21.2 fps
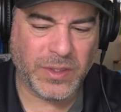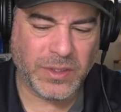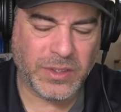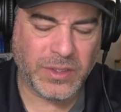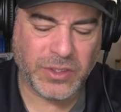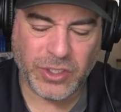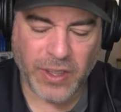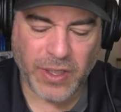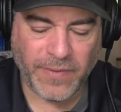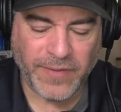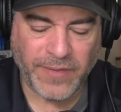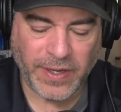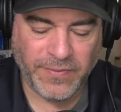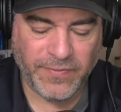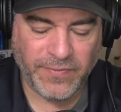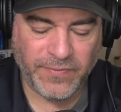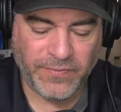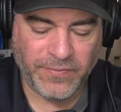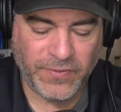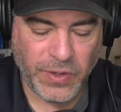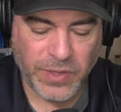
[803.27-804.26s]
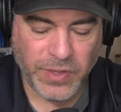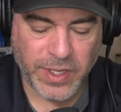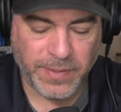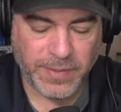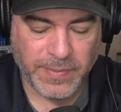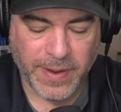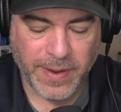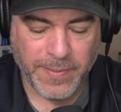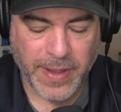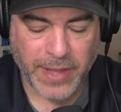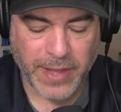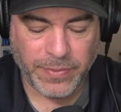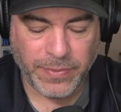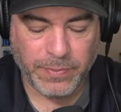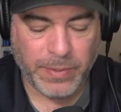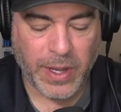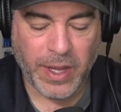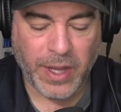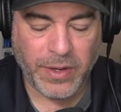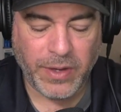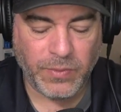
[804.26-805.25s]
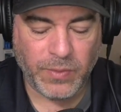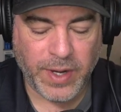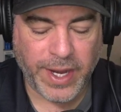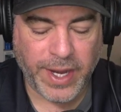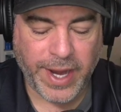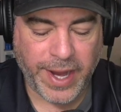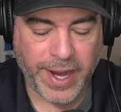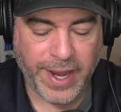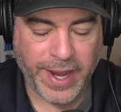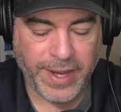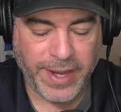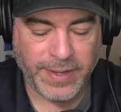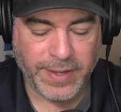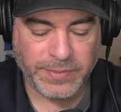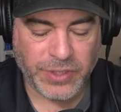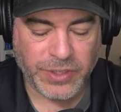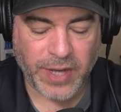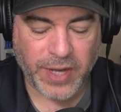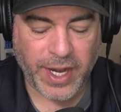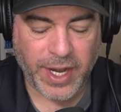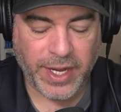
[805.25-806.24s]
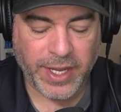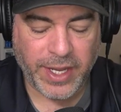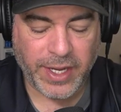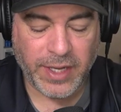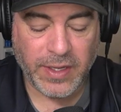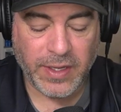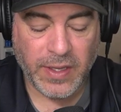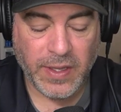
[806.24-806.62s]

shoving food in my mouth, but when I am training,